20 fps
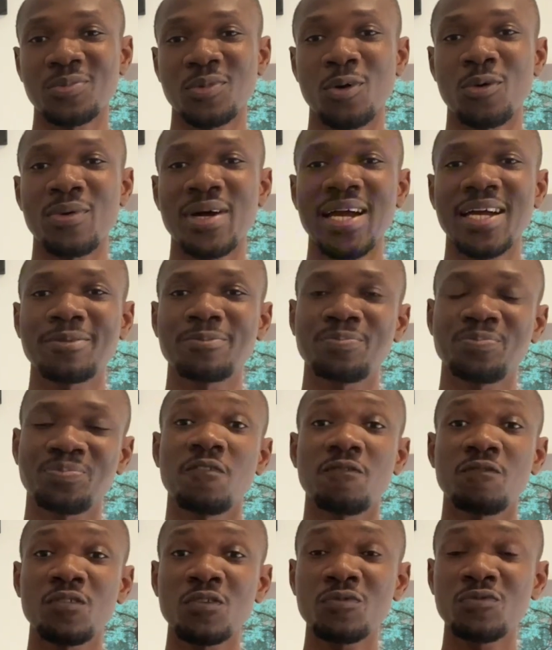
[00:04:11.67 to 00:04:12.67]
Alright,
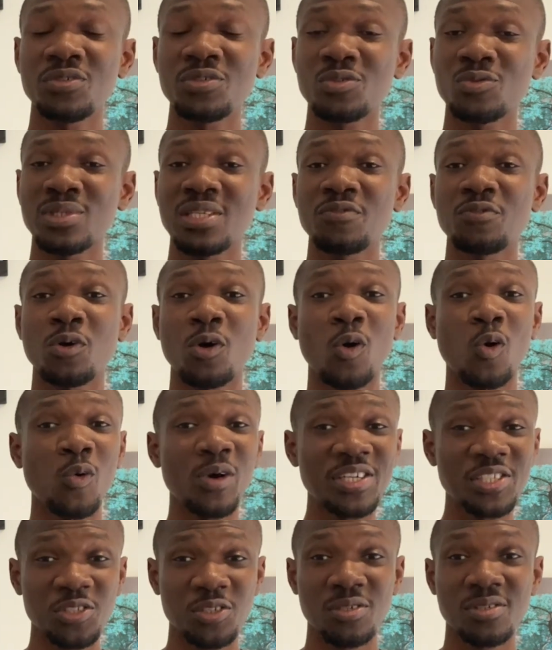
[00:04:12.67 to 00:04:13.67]
feel free to leave your
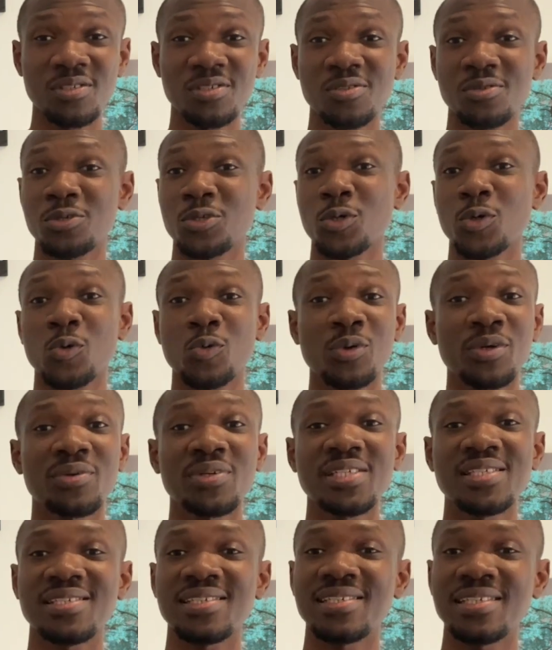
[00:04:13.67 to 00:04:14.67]
questions or your
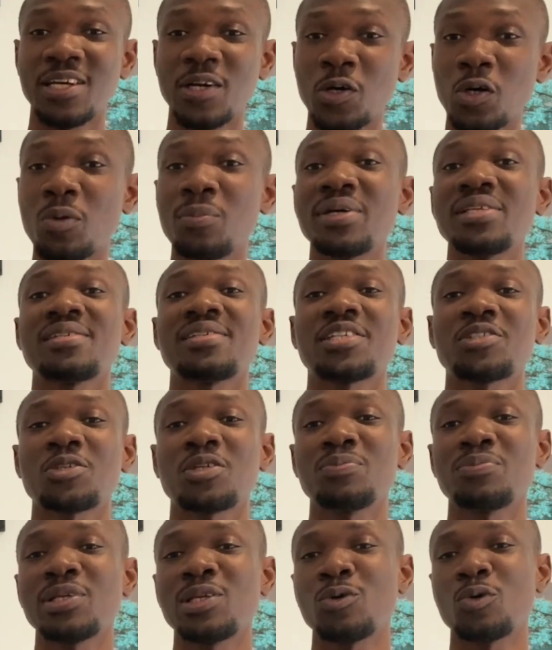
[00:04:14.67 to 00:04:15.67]
queries in the comment
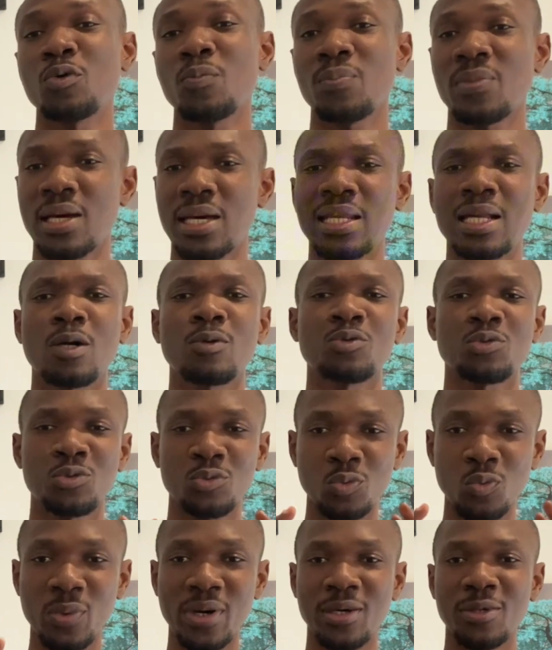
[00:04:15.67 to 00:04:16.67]
section below, and I'll
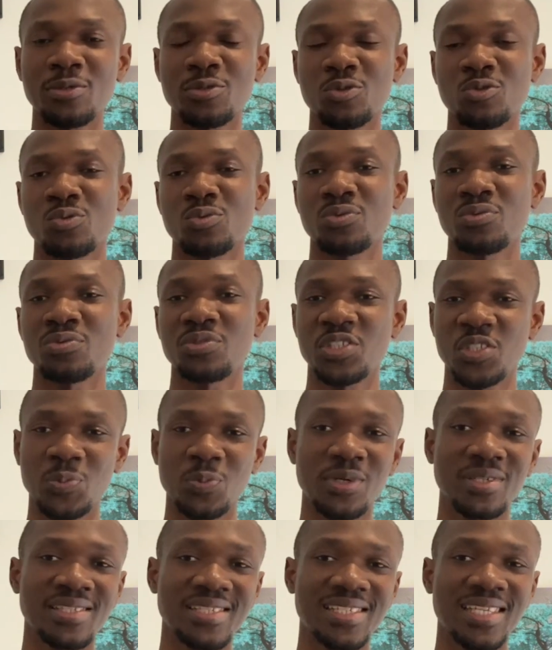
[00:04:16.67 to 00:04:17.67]
do well to
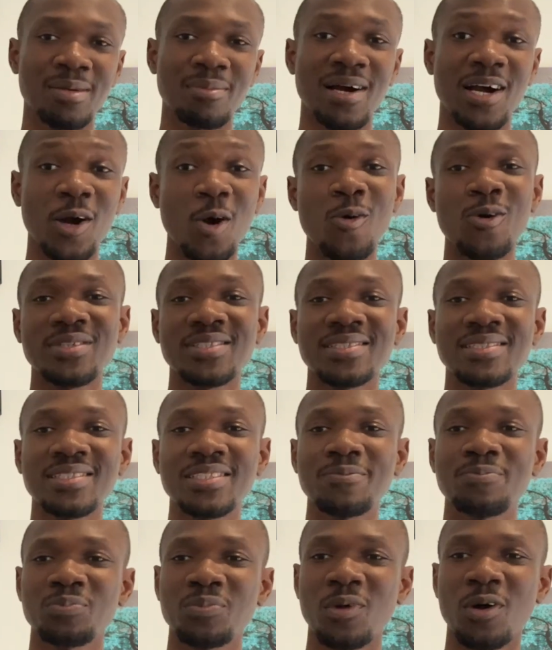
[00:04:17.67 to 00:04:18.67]
respond to them
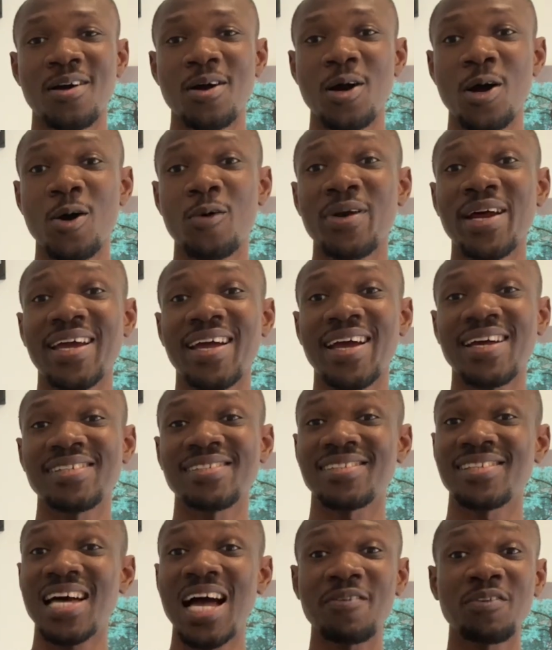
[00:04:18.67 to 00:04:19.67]
accordingly. Alright
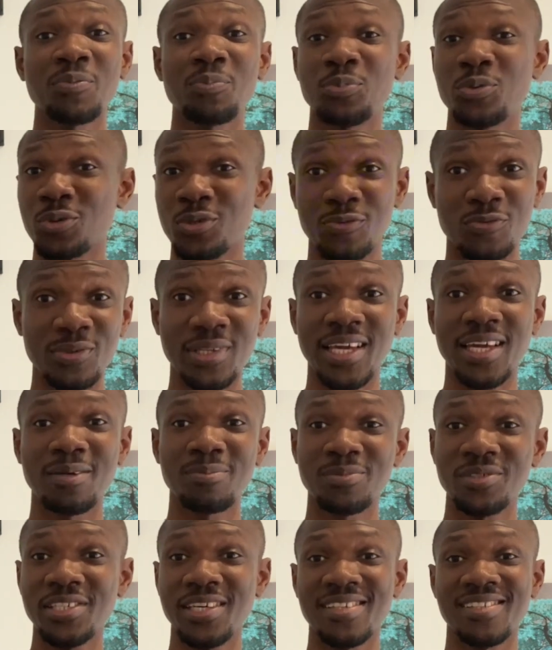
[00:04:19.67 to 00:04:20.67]
guys, have a beautiful day.
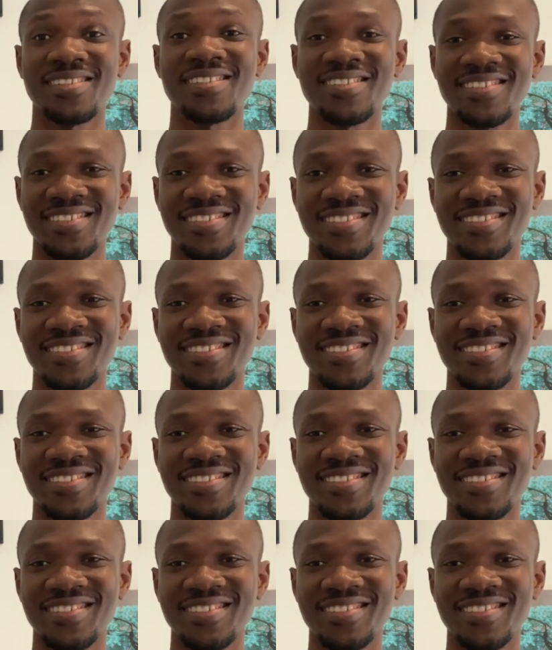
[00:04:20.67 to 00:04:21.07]
Cheers!